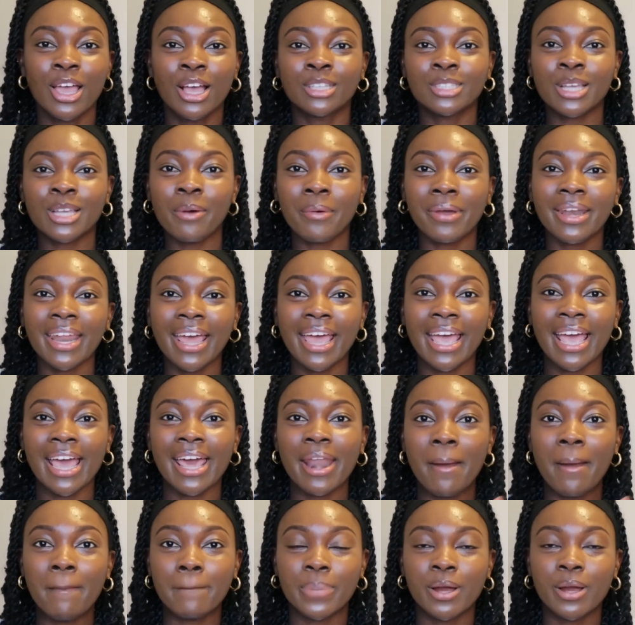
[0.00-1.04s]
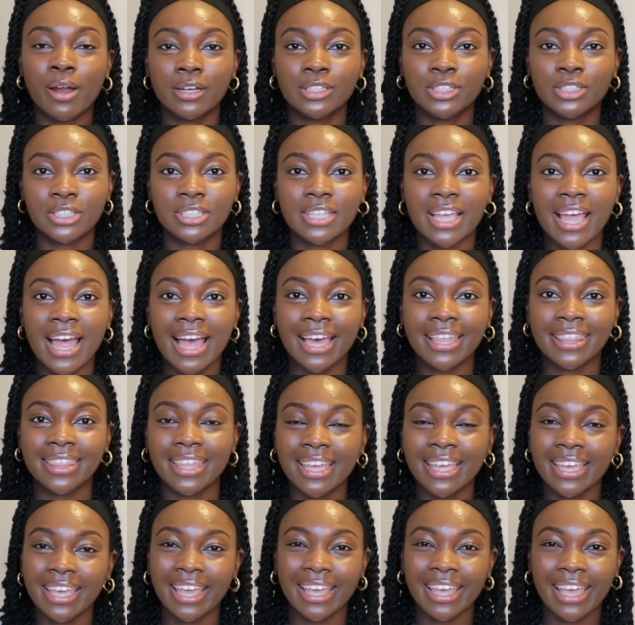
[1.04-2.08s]
So I went ahead and purchased it. I
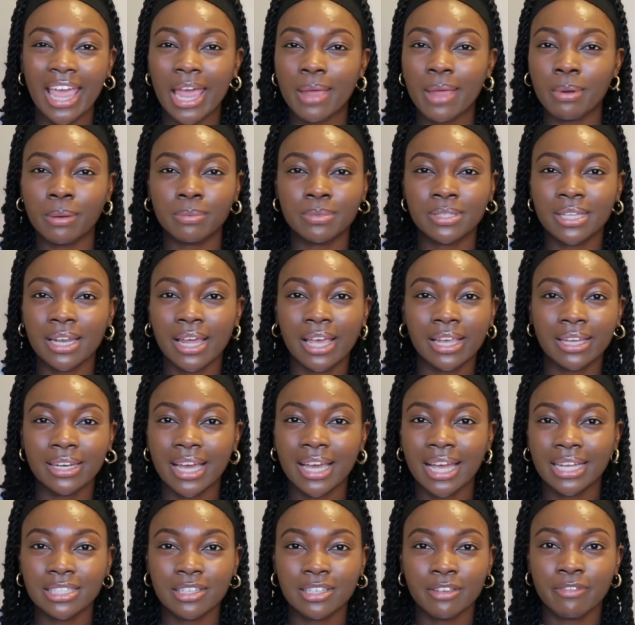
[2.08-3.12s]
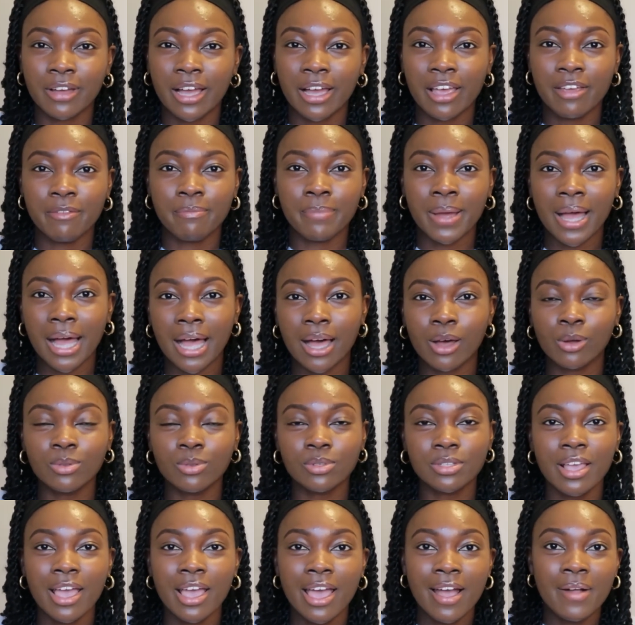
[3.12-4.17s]
think it came up to like £95.